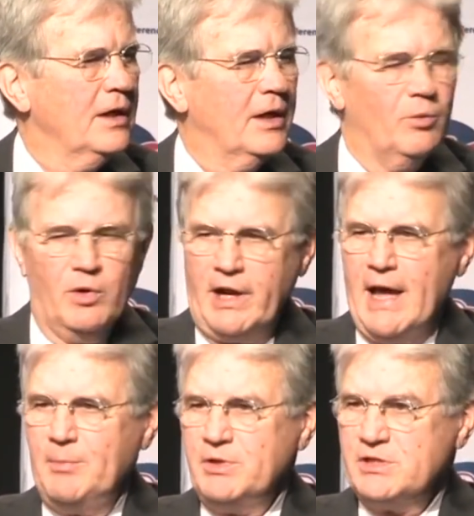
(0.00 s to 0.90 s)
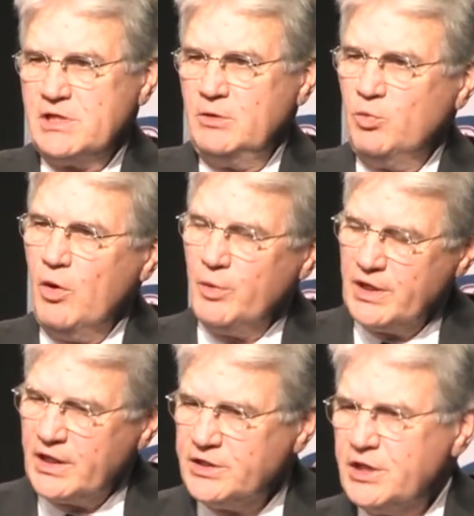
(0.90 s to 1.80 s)
and what happens and what we
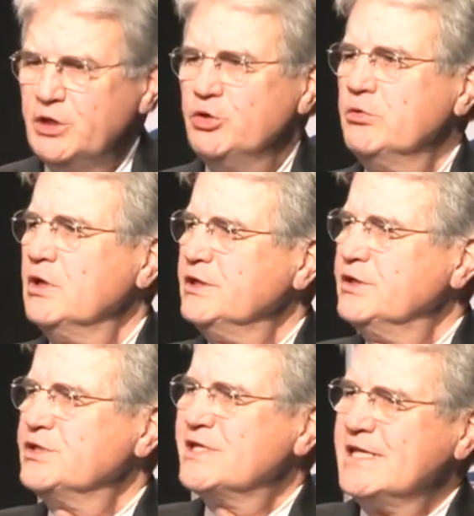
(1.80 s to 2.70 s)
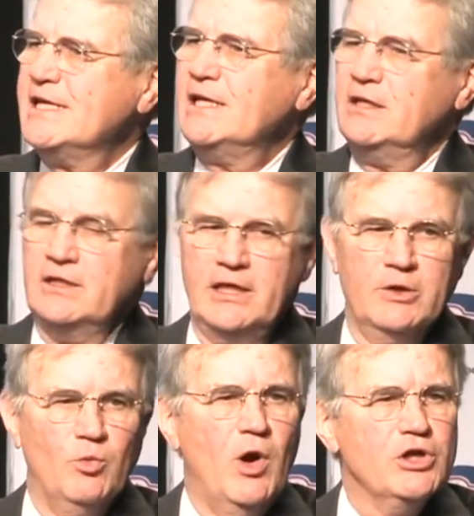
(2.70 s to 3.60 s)
continually to see
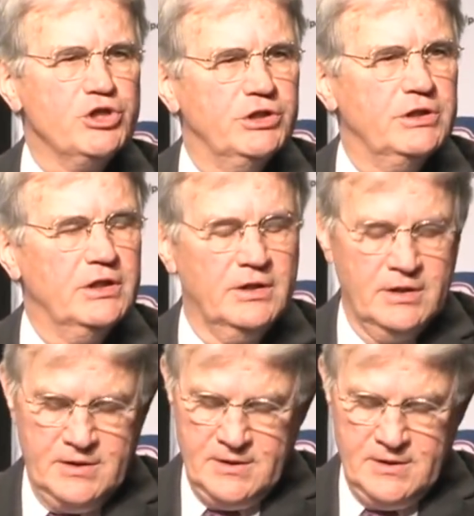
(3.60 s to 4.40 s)
in Washington.